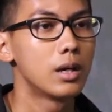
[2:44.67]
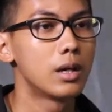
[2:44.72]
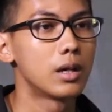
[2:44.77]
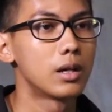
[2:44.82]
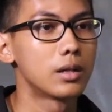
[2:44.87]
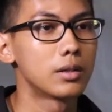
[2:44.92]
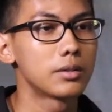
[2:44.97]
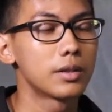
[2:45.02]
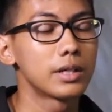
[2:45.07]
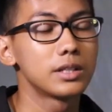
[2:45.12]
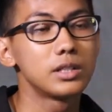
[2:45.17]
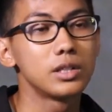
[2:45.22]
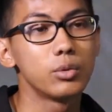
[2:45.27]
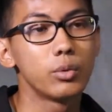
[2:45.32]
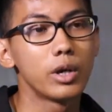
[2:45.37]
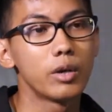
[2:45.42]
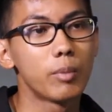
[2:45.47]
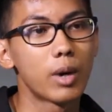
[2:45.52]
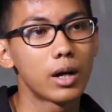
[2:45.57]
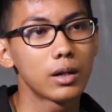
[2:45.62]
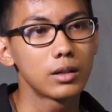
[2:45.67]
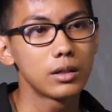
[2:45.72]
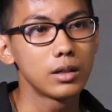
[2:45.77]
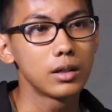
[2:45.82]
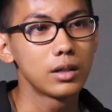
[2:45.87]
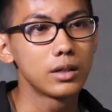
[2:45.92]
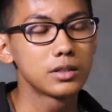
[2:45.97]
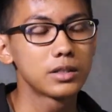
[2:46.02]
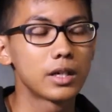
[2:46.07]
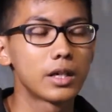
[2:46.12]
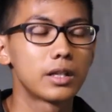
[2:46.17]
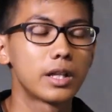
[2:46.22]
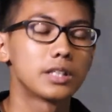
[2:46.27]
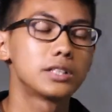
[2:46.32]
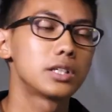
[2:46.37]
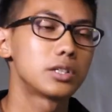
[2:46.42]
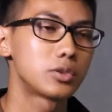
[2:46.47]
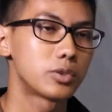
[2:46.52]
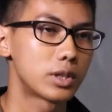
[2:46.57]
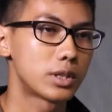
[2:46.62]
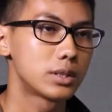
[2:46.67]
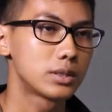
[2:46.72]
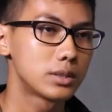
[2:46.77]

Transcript: uh, taxiway markings and etc.